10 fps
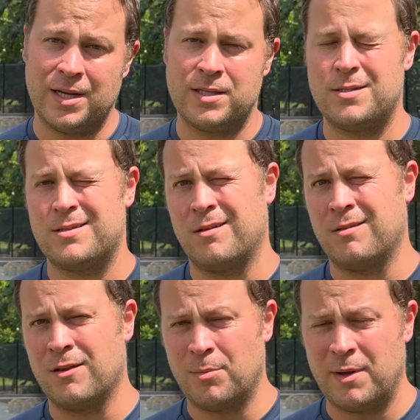It's a
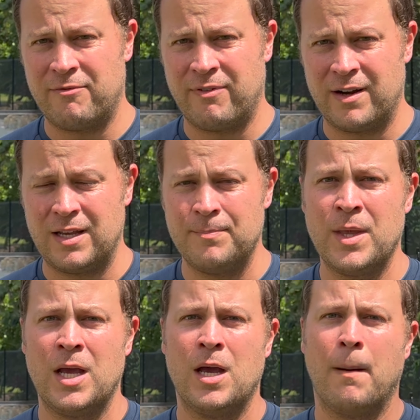little bit funny,
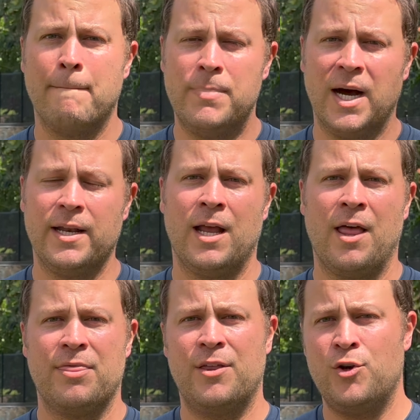but
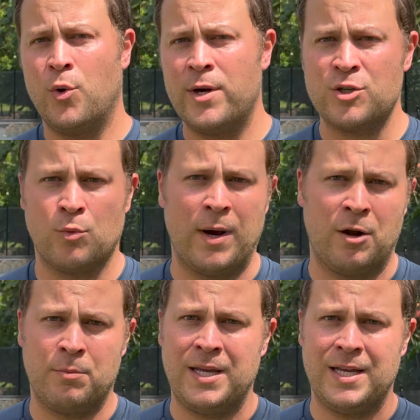the noise
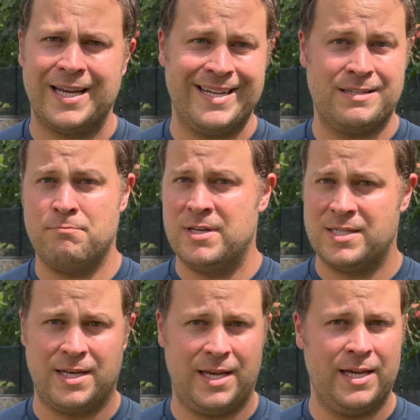around me is
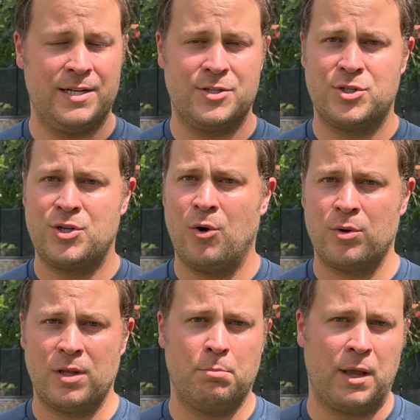missing. It is
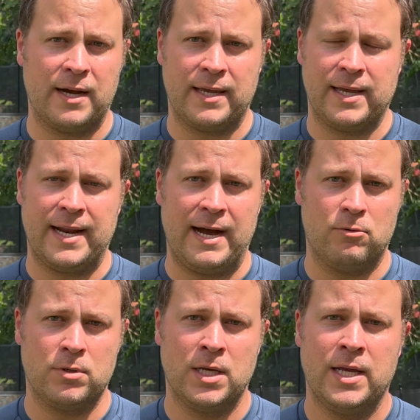totally blocking it out.